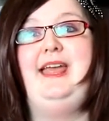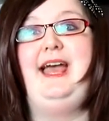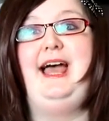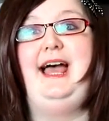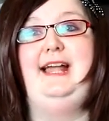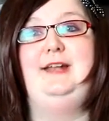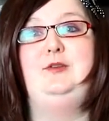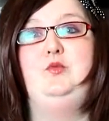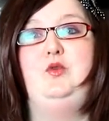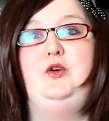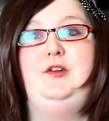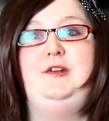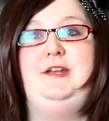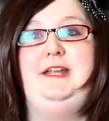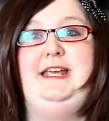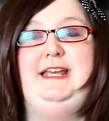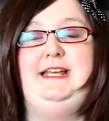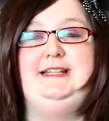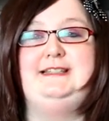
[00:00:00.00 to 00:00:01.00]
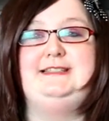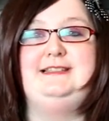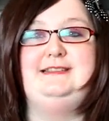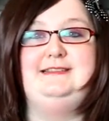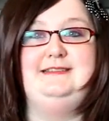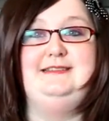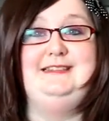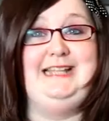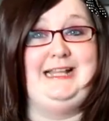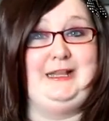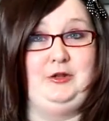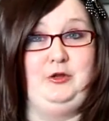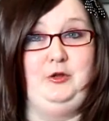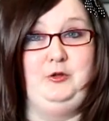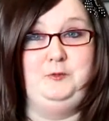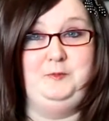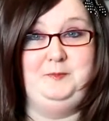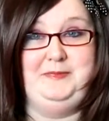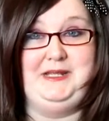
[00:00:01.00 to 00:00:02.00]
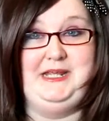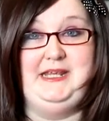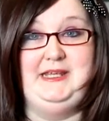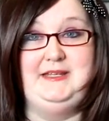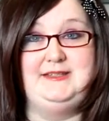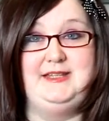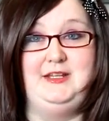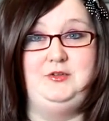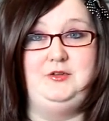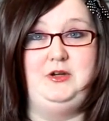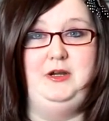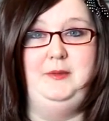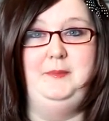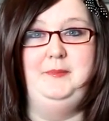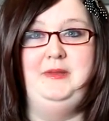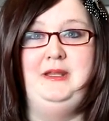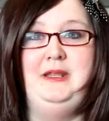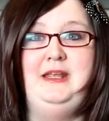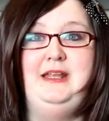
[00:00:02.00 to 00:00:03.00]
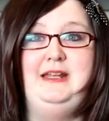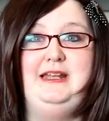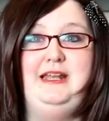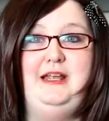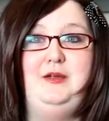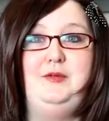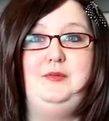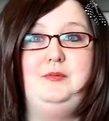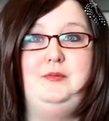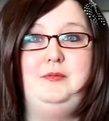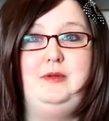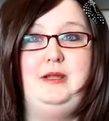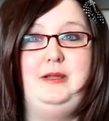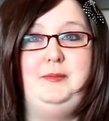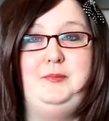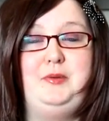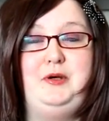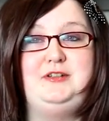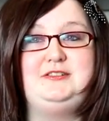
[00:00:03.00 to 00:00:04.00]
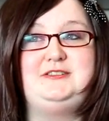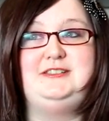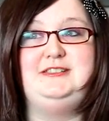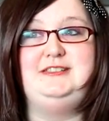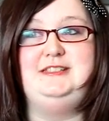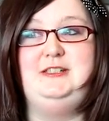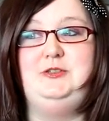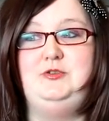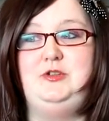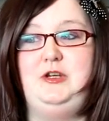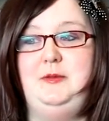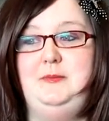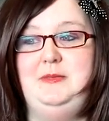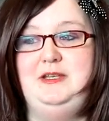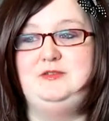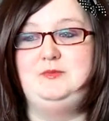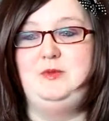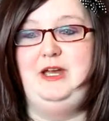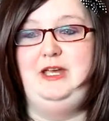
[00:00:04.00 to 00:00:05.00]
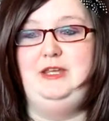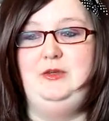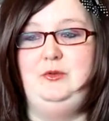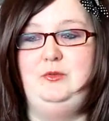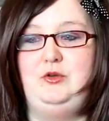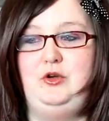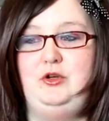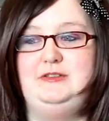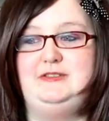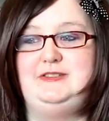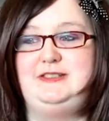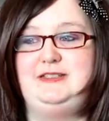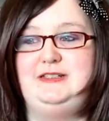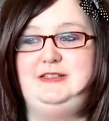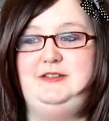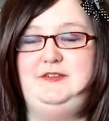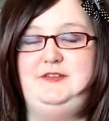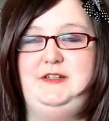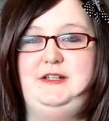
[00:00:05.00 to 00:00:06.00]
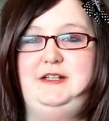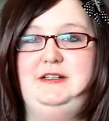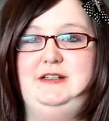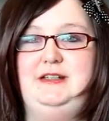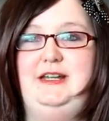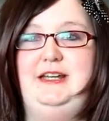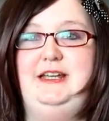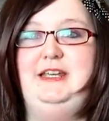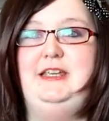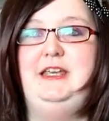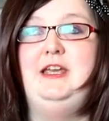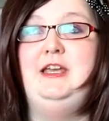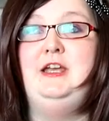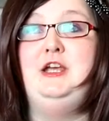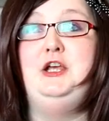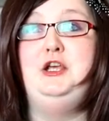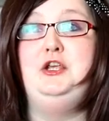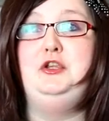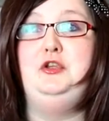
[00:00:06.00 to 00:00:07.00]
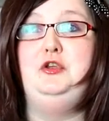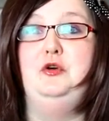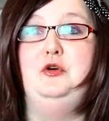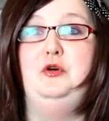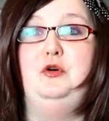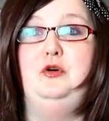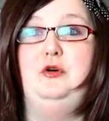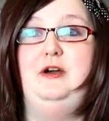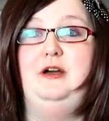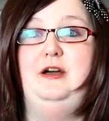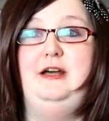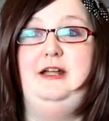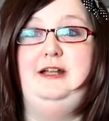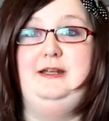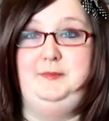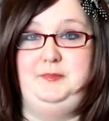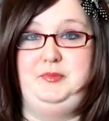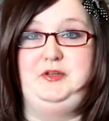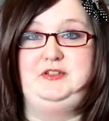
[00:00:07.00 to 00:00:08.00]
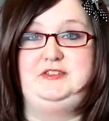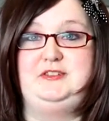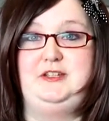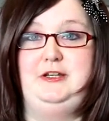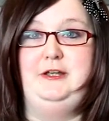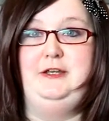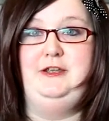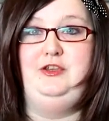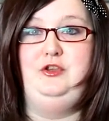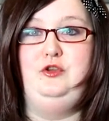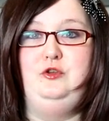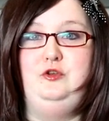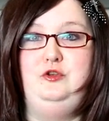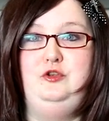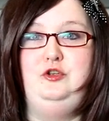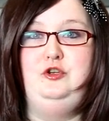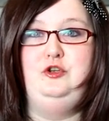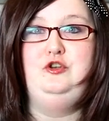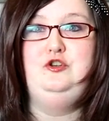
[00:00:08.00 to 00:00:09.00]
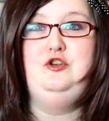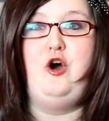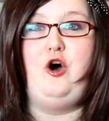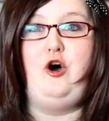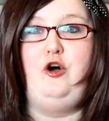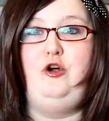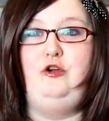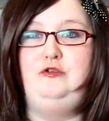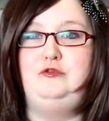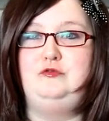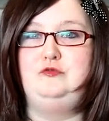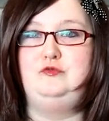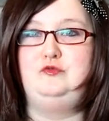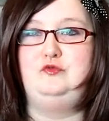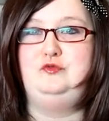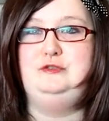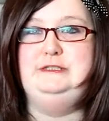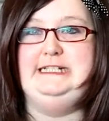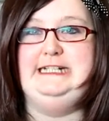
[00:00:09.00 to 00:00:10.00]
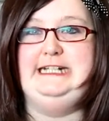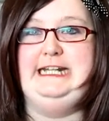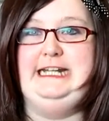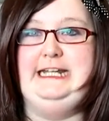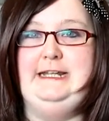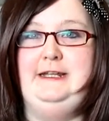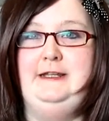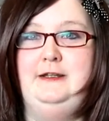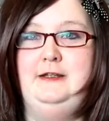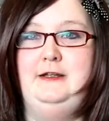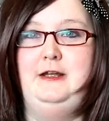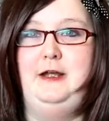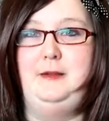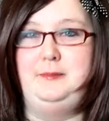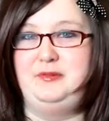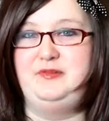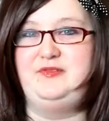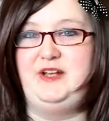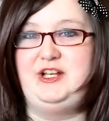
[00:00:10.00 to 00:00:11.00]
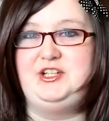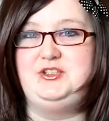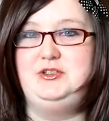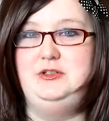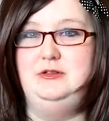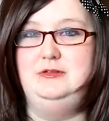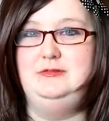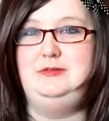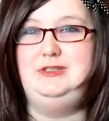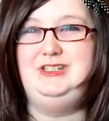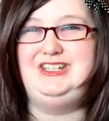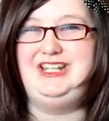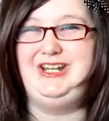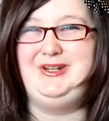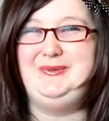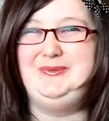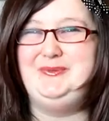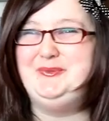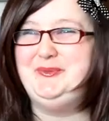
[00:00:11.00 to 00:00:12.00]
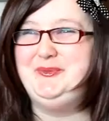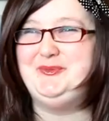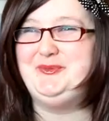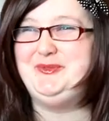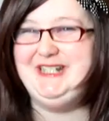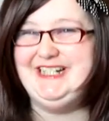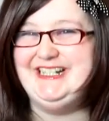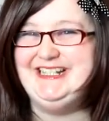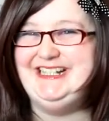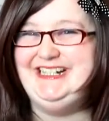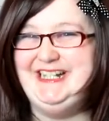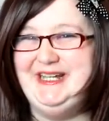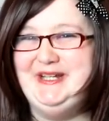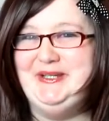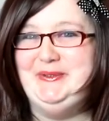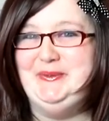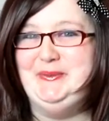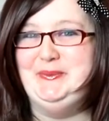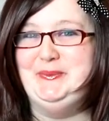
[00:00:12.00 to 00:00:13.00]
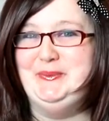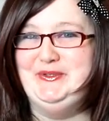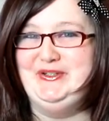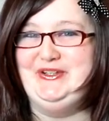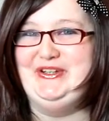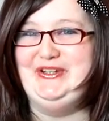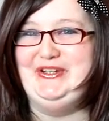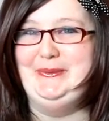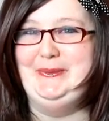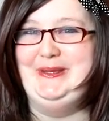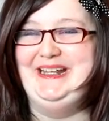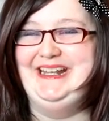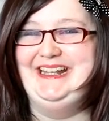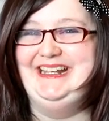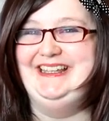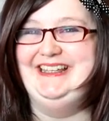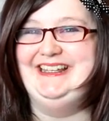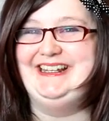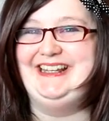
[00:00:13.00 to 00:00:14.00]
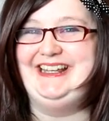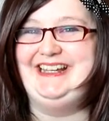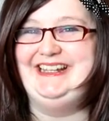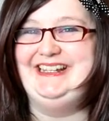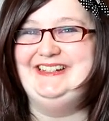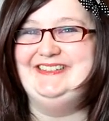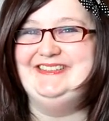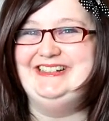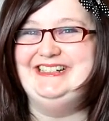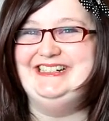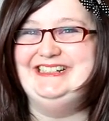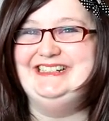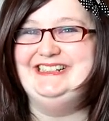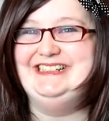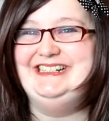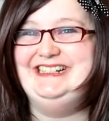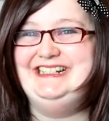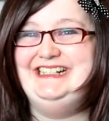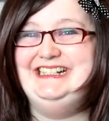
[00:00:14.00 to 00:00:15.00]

and one is little old me syndrome. Now, imposter syndrome is where you constantly feel like you're an imposter. You're not really a professional. You don't really know what you're doing. You're like, well,